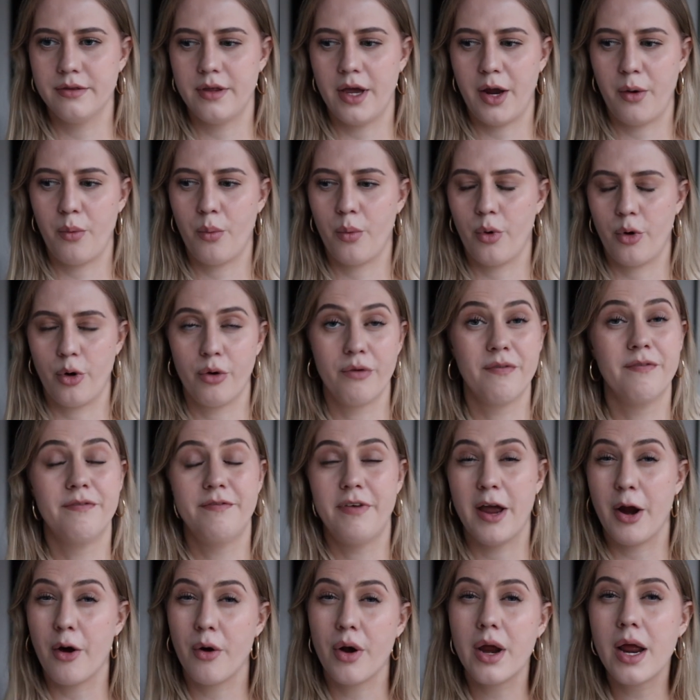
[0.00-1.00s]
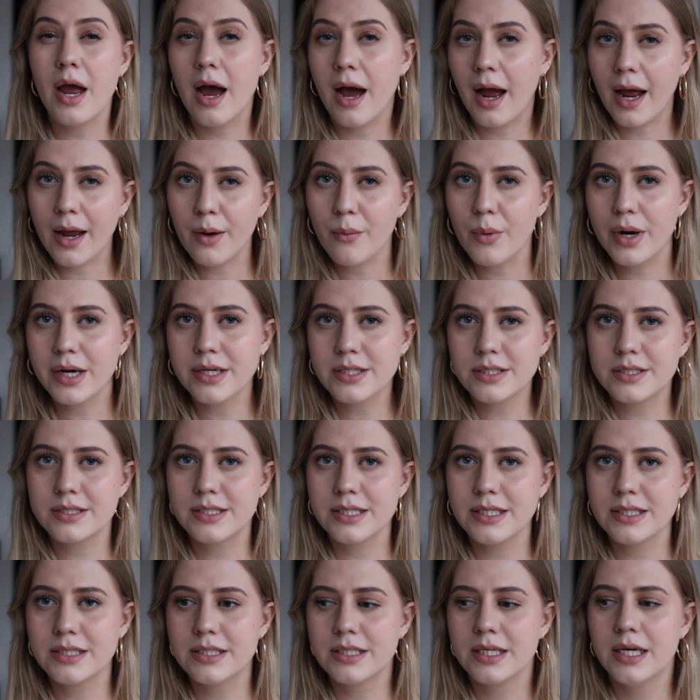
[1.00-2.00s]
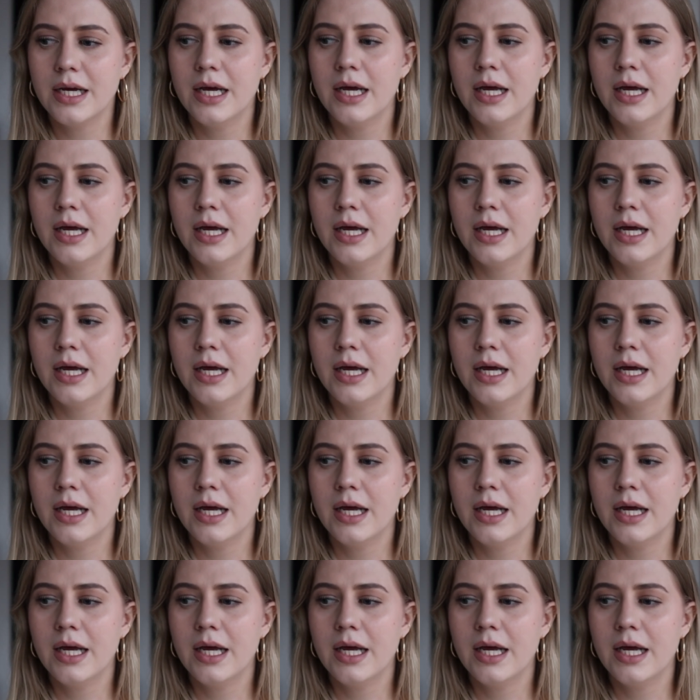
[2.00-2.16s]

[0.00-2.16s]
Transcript: They were very high-waisted